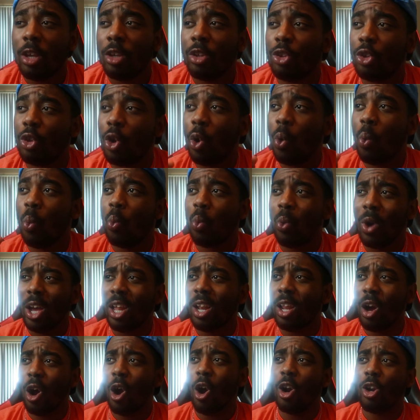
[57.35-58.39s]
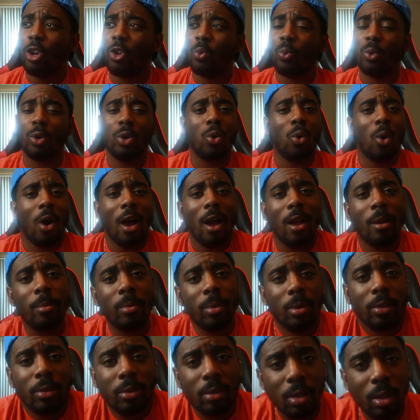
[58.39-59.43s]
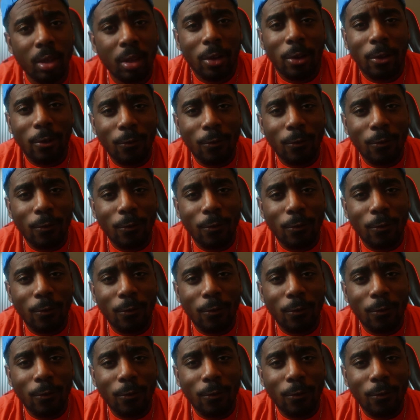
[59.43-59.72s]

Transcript: So what are the requirements